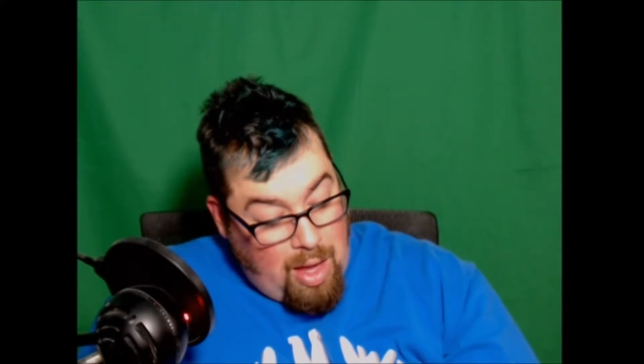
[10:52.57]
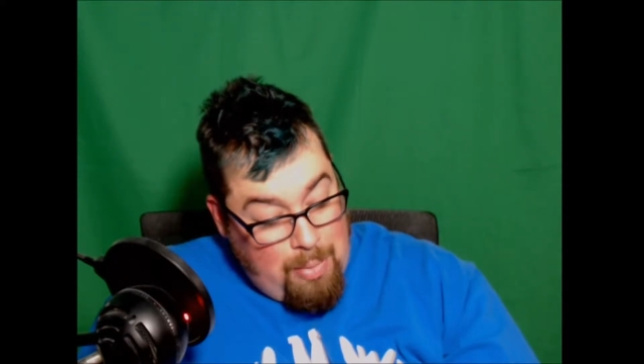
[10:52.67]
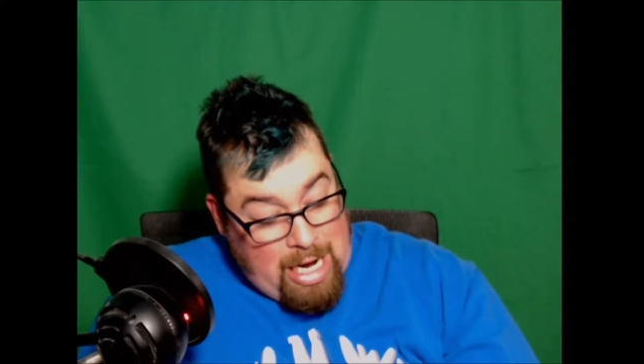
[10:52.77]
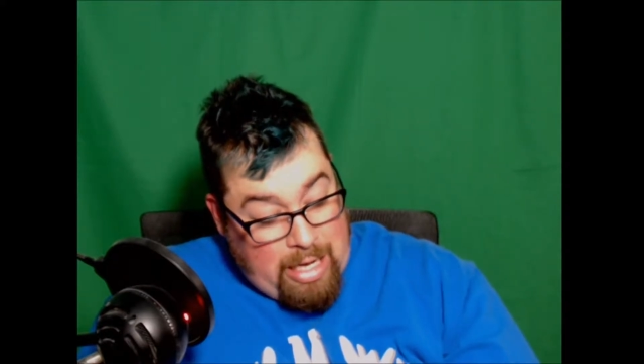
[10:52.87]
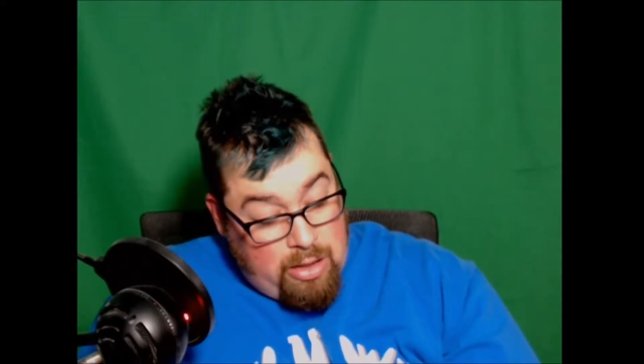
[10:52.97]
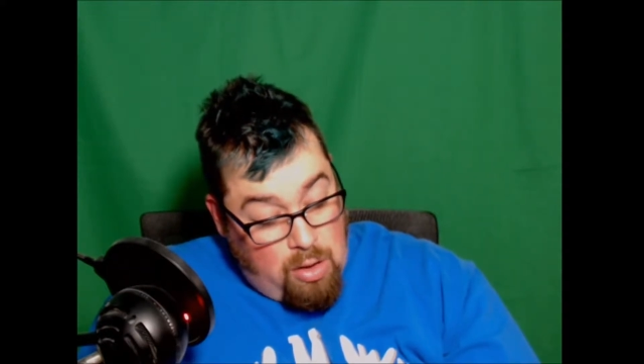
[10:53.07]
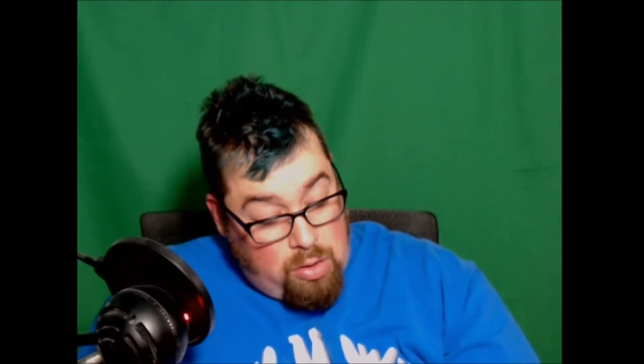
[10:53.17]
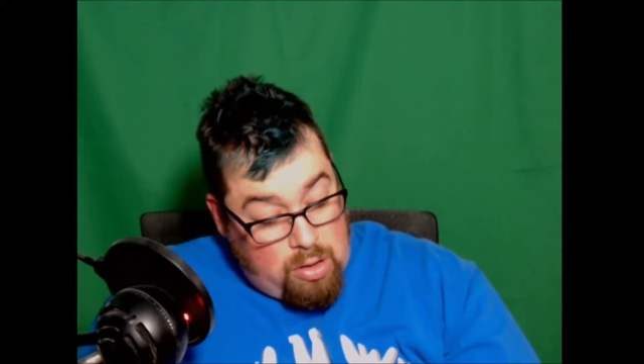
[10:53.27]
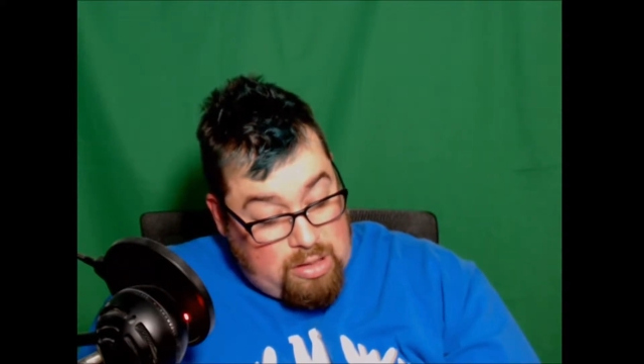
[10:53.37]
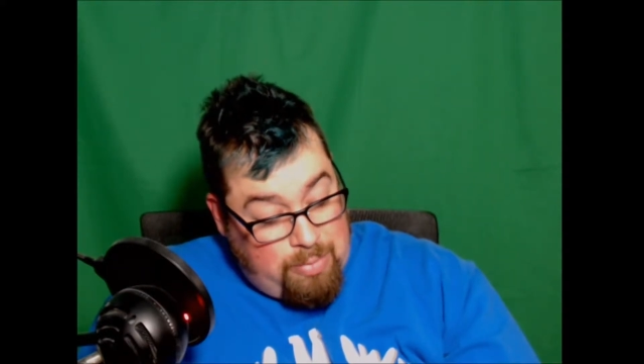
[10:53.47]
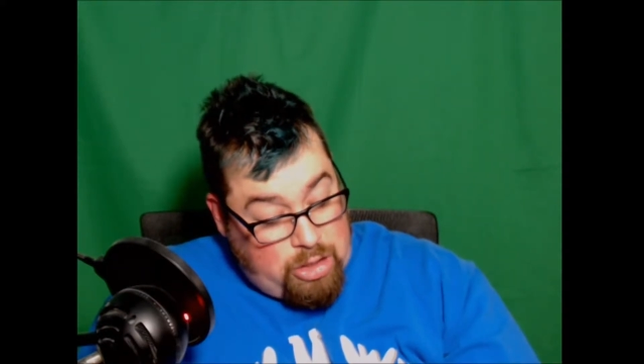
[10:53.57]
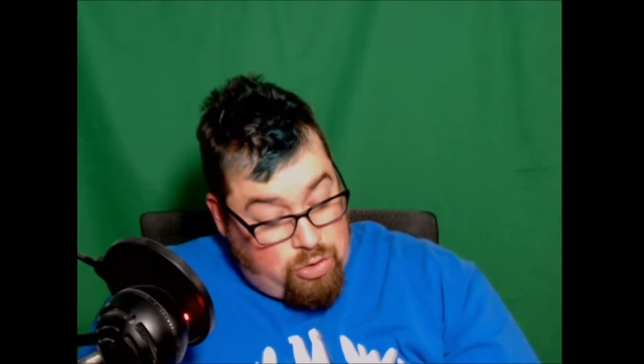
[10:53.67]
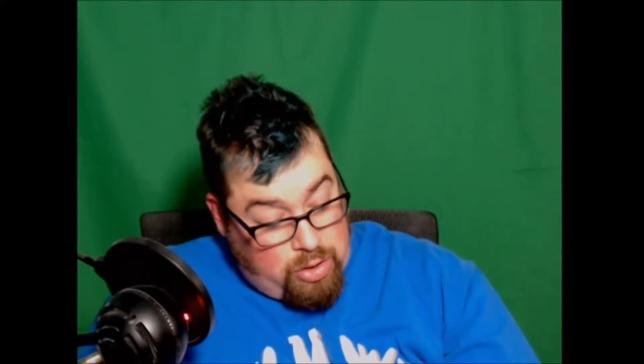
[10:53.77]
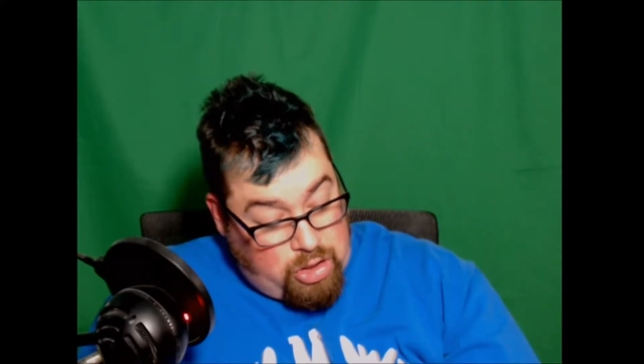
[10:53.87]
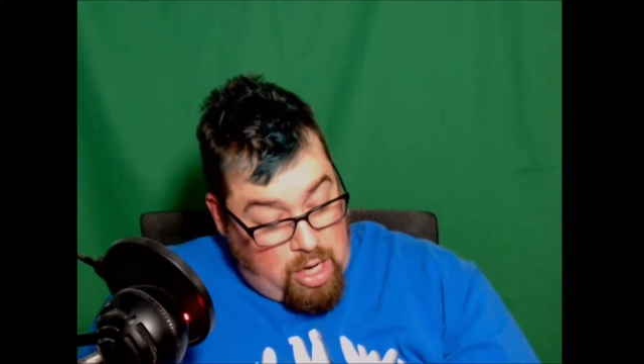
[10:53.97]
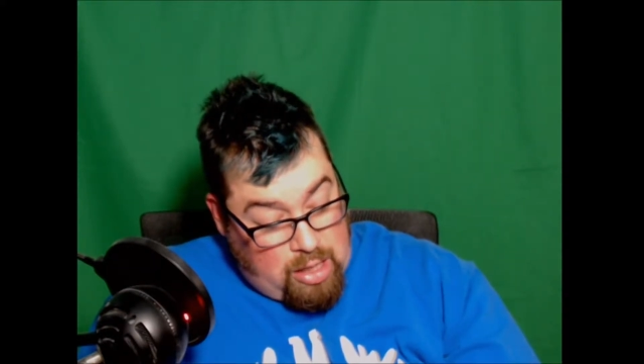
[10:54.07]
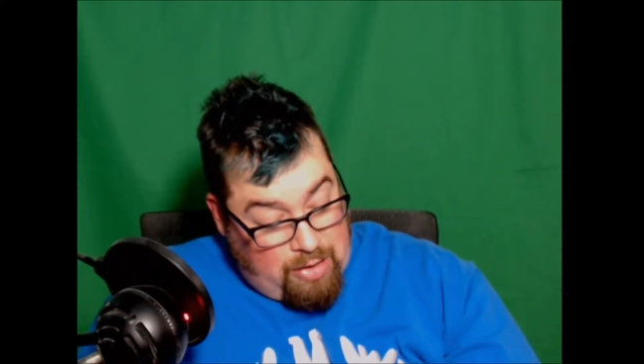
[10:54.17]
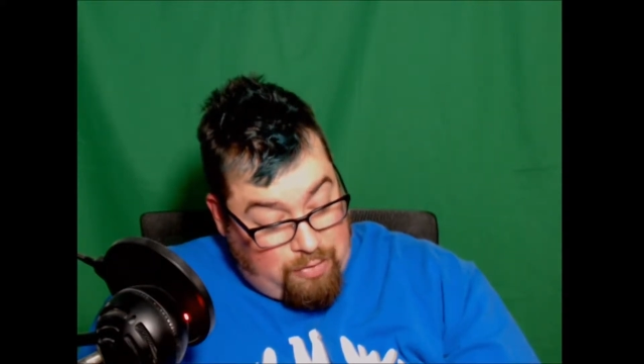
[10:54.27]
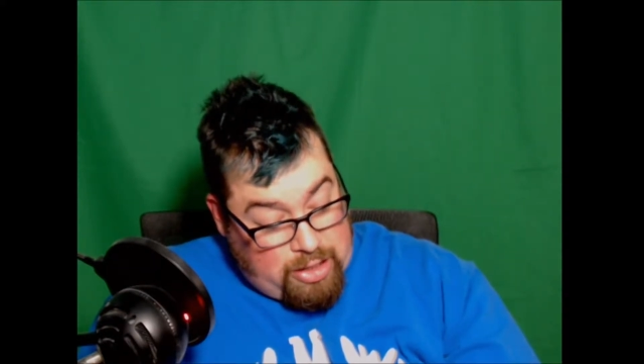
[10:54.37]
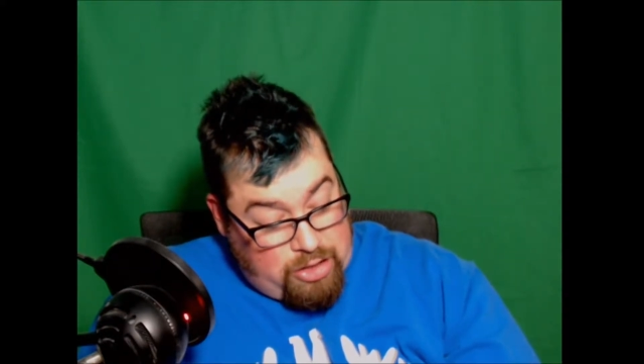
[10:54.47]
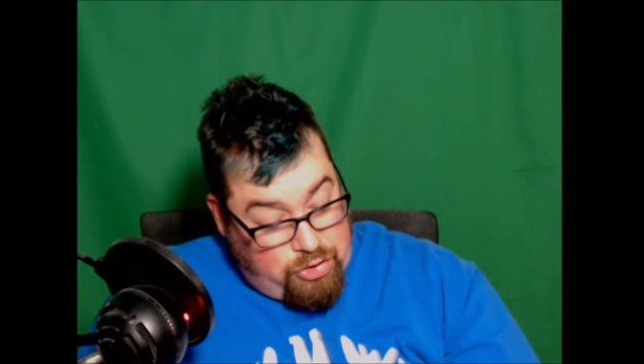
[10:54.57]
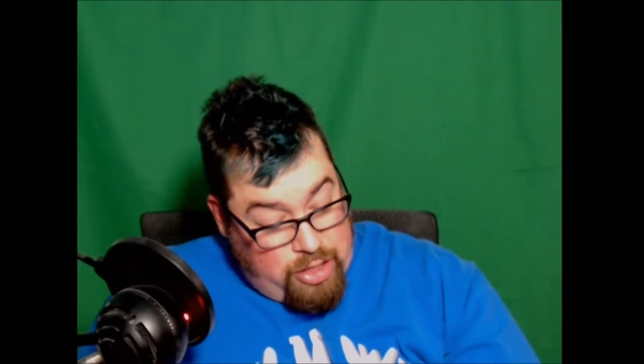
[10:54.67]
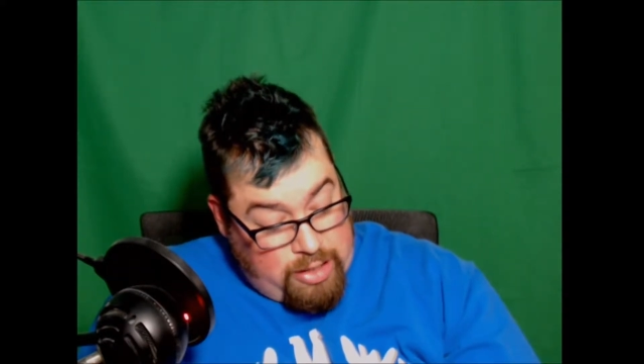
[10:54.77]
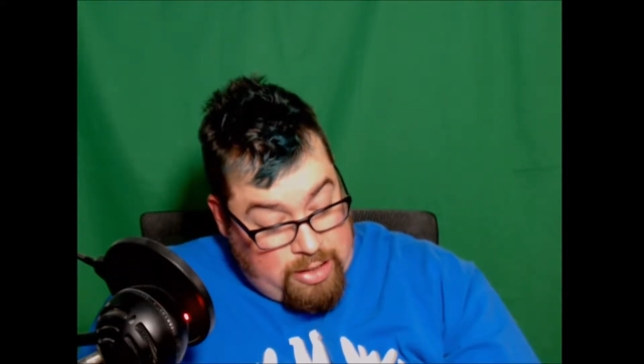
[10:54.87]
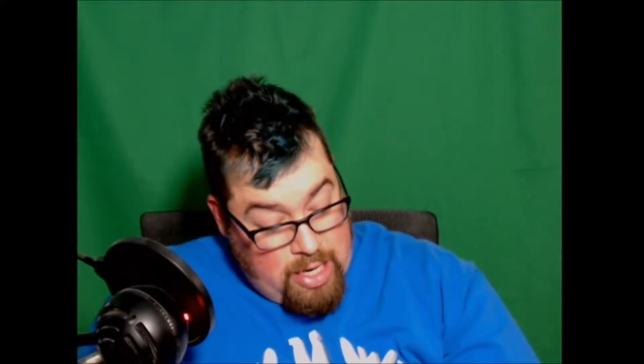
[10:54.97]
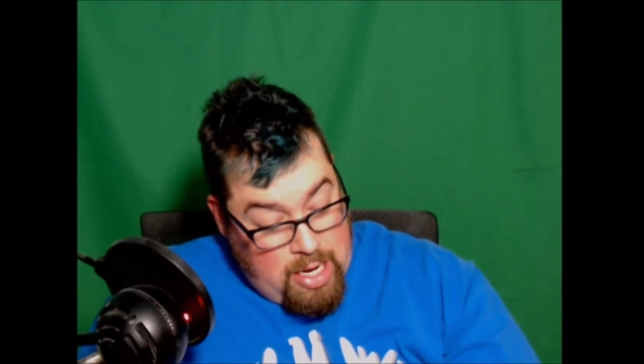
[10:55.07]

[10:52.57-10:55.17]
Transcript: meaning the locals have been enjoying chocolate for centuries.